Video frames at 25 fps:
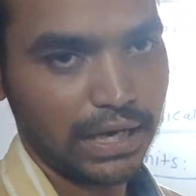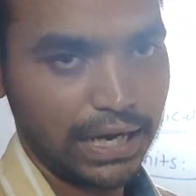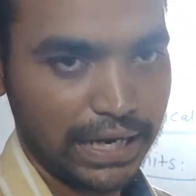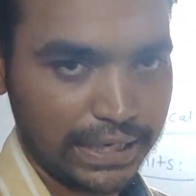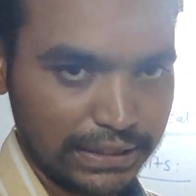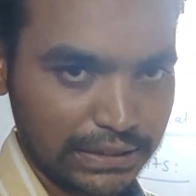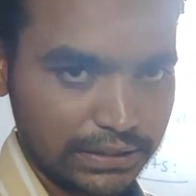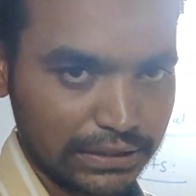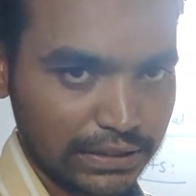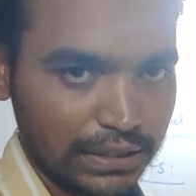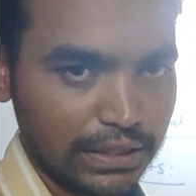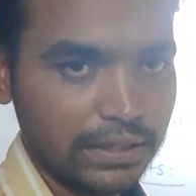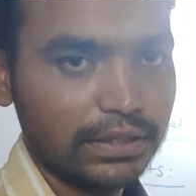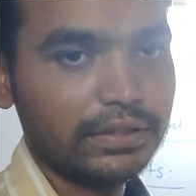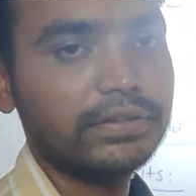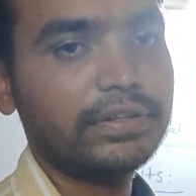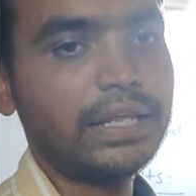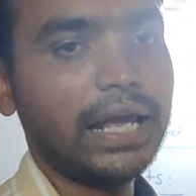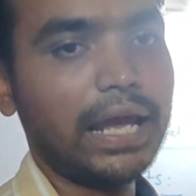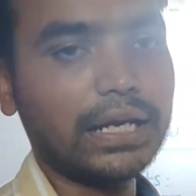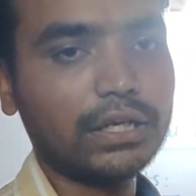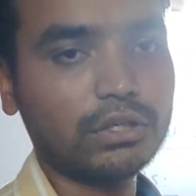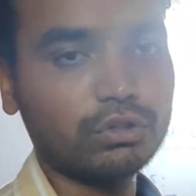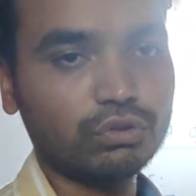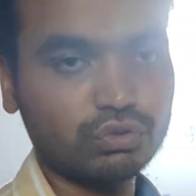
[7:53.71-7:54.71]
right?
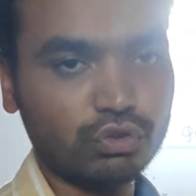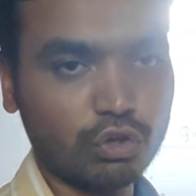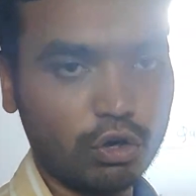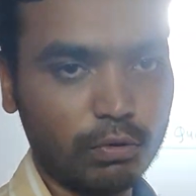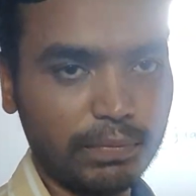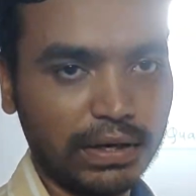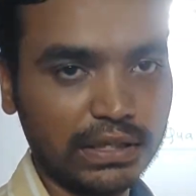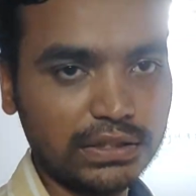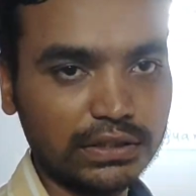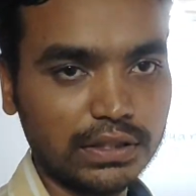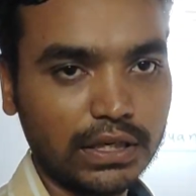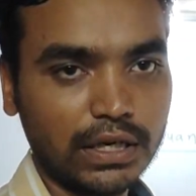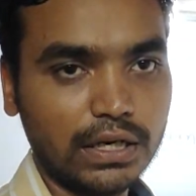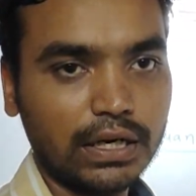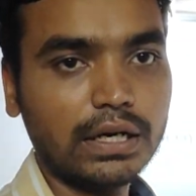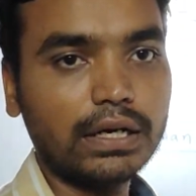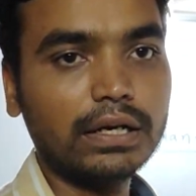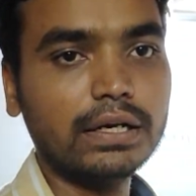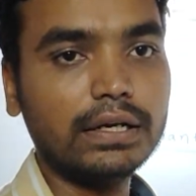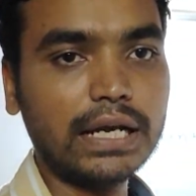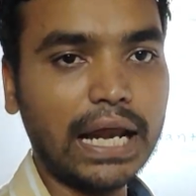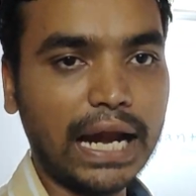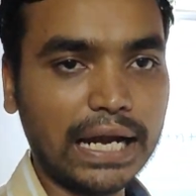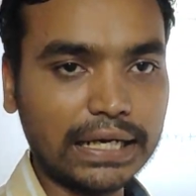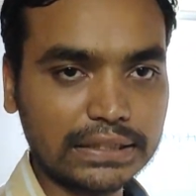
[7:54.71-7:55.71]
Thank you so much.
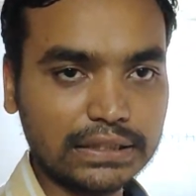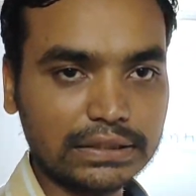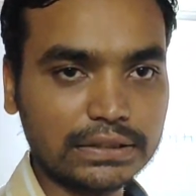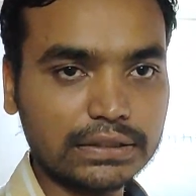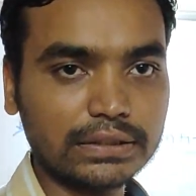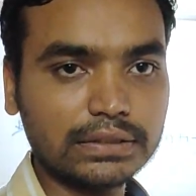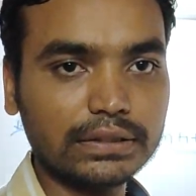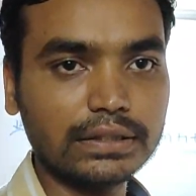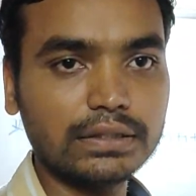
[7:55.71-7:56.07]
Let